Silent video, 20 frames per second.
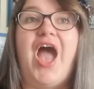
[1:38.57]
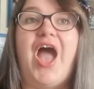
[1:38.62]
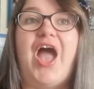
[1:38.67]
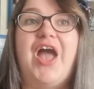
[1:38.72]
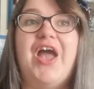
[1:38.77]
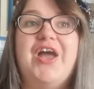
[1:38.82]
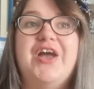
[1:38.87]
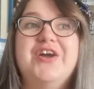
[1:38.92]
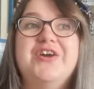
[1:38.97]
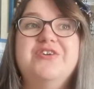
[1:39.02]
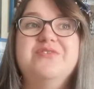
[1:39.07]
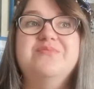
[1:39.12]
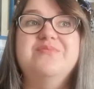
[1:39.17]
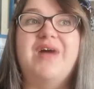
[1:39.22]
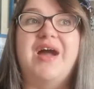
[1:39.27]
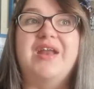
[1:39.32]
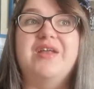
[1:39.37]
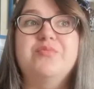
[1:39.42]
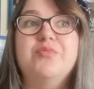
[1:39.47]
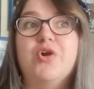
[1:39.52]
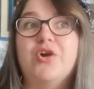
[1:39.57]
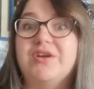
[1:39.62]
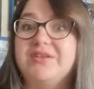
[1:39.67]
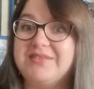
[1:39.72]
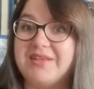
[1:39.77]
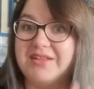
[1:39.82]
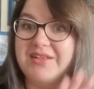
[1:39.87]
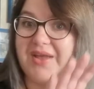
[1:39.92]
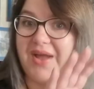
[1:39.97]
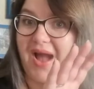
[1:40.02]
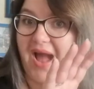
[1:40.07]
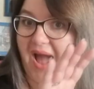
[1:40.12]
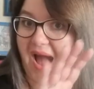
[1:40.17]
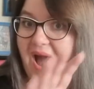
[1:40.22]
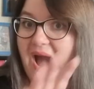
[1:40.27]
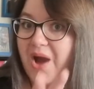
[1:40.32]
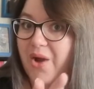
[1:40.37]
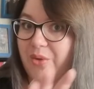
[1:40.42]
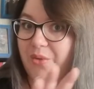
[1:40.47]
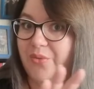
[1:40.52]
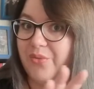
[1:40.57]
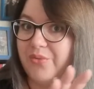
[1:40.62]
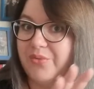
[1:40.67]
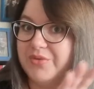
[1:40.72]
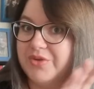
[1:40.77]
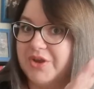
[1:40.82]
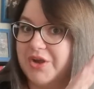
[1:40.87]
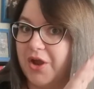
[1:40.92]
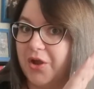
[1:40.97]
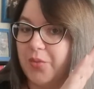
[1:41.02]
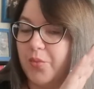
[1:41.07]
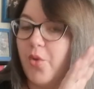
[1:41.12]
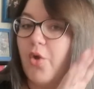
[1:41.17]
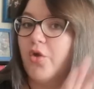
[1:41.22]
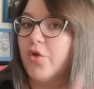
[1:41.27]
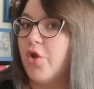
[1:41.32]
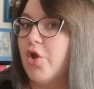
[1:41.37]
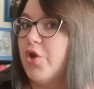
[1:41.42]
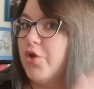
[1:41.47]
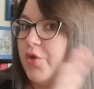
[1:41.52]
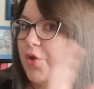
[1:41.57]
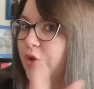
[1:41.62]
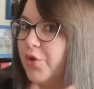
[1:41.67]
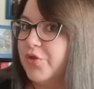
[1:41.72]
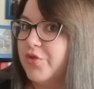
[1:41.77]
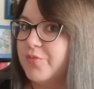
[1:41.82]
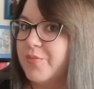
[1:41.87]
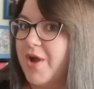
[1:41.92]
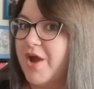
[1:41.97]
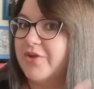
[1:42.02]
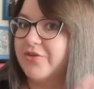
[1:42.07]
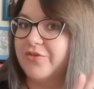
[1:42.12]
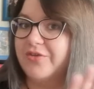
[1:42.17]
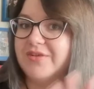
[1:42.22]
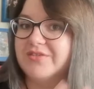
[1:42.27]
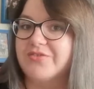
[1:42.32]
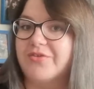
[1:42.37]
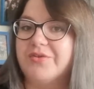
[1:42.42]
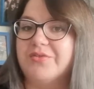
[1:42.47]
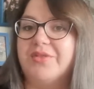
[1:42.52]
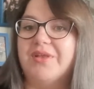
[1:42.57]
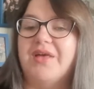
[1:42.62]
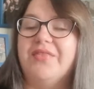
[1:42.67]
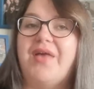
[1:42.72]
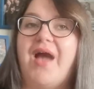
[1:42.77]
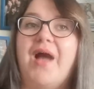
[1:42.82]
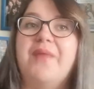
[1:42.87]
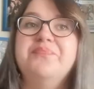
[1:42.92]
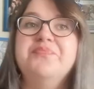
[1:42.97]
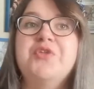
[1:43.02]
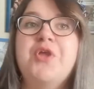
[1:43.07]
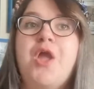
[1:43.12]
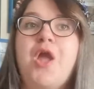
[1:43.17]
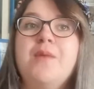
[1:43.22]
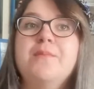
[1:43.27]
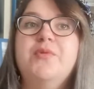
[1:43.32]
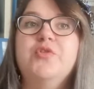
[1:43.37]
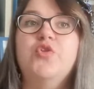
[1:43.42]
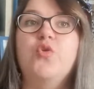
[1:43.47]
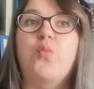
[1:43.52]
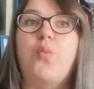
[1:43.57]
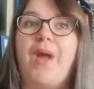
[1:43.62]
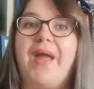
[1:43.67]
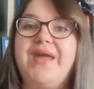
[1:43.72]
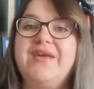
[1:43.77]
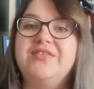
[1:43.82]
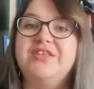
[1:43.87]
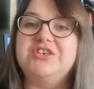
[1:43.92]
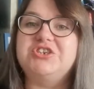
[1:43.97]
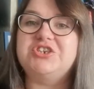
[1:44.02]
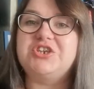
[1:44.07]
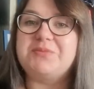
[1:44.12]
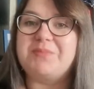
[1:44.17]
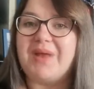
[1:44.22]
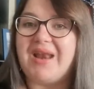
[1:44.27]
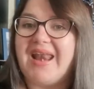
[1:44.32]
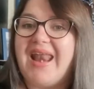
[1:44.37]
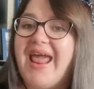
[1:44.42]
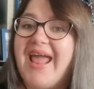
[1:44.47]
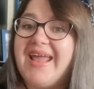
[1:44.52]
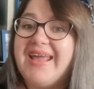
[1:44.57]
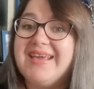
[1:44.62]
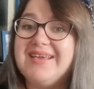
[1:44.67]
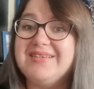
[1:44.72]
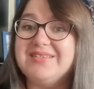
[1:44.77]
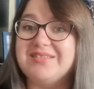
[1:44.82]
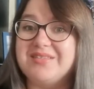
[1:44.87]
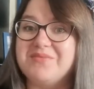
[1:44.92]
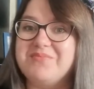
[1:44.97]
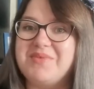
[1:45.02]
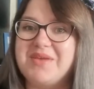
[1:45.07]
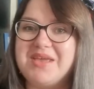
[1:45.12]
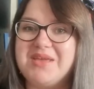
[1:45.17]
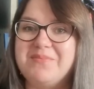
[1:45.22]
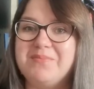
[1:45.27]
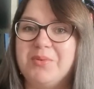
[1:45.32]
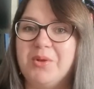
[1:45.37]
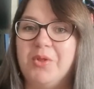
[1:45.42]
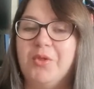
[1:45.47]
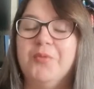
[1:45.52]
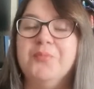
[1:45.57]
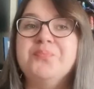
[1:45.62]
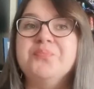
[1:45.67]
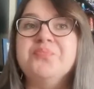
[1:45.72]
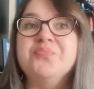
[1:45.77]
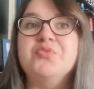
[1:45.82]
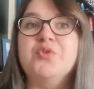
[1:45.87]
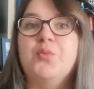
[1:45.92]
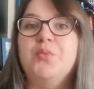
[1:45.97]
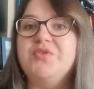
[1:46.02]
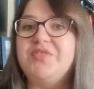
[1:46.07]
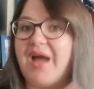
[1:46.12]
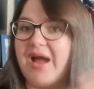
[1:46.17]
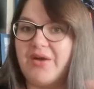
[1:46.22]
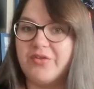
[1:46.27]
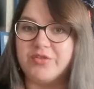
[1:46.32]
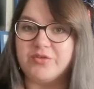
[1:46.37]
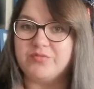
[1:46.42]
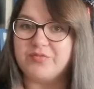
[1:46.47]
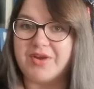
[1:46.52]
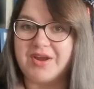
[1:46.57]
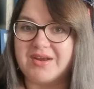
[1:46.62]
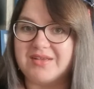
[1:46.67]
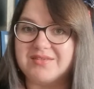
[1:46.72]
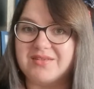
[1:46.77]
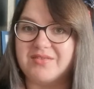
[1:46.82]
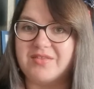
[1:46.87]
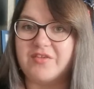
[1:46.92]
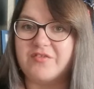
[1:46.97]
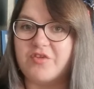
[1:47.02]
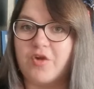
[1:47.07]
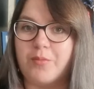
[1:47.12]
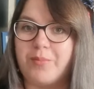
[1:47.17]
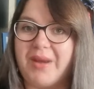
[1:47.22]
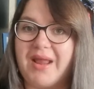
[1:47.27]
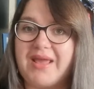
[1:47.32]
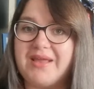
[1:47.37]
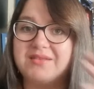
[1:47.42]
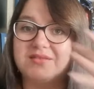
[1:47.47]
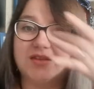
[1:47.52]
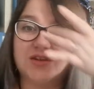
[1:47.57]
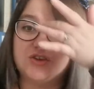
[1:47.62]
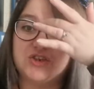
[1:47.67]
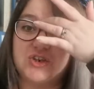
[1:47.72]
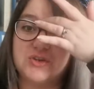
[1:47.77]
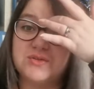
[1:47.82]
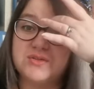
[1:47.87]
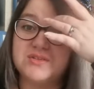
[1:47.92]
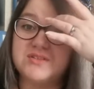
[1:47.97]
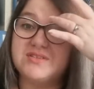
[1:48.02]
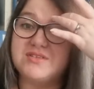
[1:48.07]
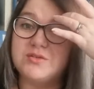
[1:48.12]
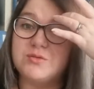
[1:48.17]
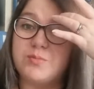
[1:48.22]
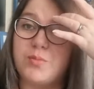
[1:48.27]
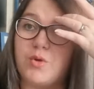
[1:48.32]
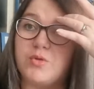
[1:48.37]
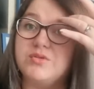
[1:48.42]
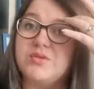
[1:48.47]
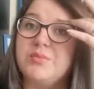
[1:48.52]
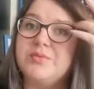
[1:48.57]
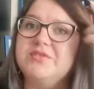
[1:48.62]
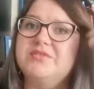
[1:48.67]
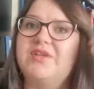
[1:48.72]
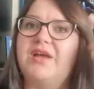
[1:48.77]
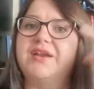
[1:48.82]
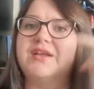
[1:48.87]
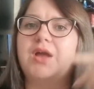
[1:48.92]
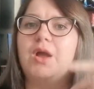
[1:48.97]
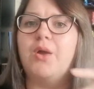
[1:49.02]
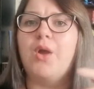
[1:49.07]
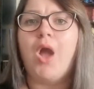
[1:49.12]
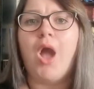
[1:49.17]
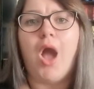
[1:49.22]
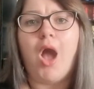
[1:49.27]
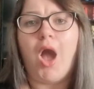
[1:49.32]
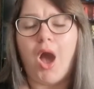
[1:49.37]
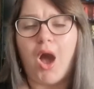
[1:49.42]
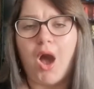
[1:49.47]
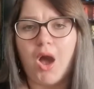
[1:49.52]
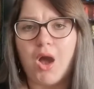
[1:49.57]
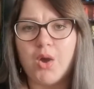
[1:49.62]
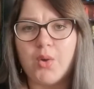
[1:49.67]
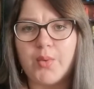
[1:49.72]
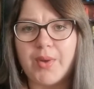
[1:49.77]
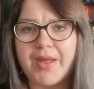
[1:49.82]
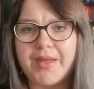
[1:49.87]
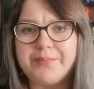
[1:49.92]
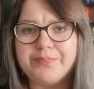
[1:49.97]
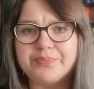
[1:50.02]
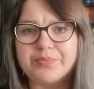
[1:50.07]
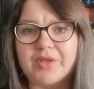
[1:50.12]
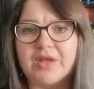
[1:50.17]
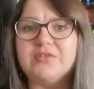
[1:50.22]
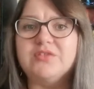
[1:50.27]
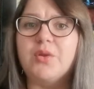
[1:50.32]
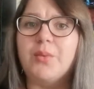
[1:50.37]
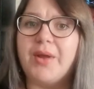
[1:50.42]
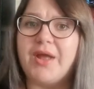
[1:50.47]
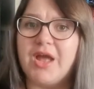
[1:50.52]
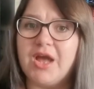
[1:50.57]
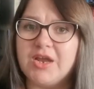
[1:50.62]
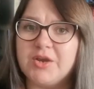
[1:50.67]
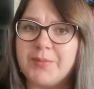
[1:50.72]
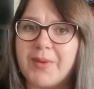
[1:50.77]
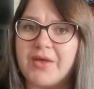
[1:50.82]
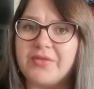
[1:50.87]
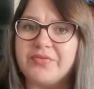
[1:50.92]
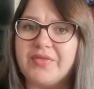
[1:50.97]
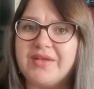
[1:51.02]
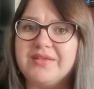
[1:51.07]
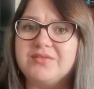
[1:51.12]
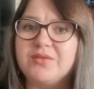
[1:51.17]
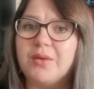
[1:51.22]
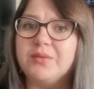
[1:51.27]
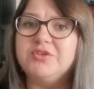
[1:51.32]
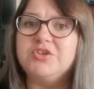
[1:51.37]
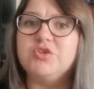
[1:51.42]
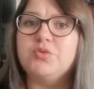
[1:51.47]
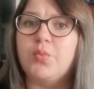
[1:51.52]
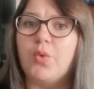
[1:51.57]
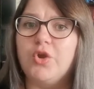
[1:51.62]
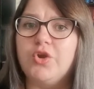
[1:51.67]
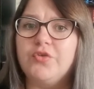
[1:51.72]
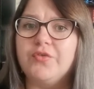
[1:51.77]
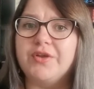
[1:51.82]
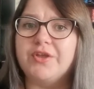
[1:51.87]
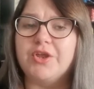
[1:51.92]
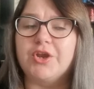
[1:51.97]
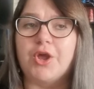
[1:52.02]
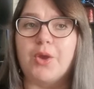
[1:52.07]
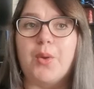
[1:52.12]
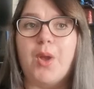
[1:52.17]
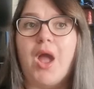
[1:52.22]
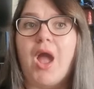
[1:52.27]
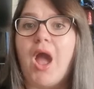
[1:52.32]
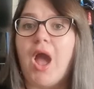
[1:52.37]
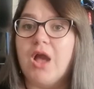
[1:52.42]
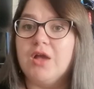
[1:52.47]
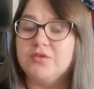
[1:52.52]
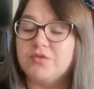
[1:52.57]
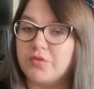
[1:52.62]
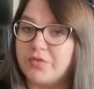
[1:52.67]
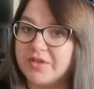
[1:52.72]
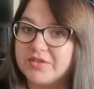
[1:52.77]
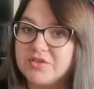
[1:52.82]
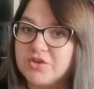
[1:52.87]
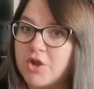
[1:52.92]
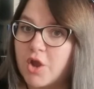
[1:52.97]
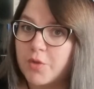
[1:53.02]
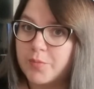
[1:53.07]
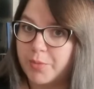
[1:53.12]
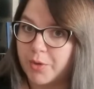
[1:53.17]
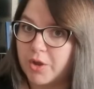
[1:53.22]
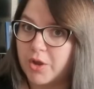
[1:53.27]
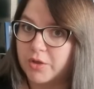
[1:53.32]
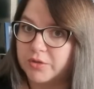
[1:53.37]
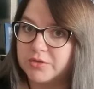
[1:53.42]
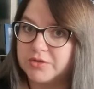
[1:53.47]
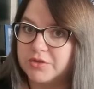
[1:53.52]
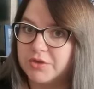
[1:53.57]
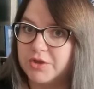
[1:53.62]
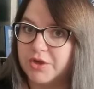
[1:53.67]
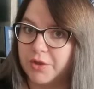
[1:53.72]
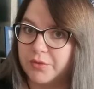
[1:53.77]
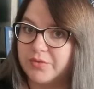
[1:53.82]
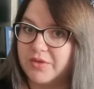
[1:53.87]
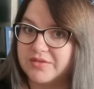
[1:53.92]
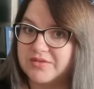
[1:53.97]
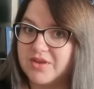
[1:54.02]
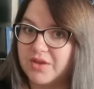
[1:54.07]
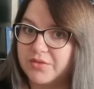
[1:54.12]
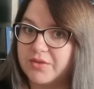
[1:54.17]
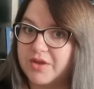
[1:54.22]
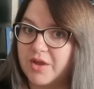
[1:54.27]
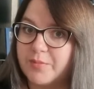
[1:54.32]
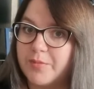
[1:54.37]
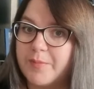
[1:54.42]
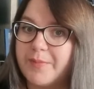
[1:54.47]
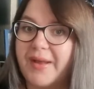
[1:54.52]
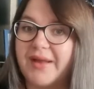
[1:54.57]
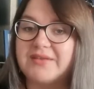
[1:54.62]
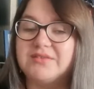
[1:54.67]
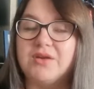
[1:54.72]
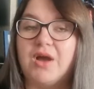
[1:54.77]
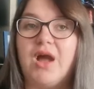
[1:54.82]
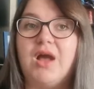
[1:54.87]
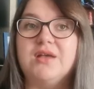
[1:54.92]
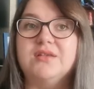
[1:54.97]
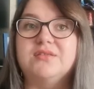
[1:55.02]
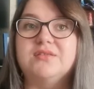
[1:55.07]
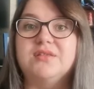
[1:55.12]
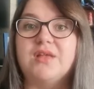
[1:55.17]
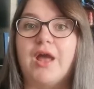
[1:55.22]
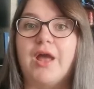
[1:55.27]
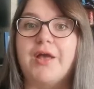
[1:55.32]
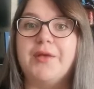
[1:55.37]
And I'm not going to tell you how, you know, who the murderer is or anything like that. But the way that she plays the people without them realising they've got played. So she'll pull someone aside and go, oh, so I heard about this. So I was just wondering, you know, so there's no, you know, there's nothing coming back to us.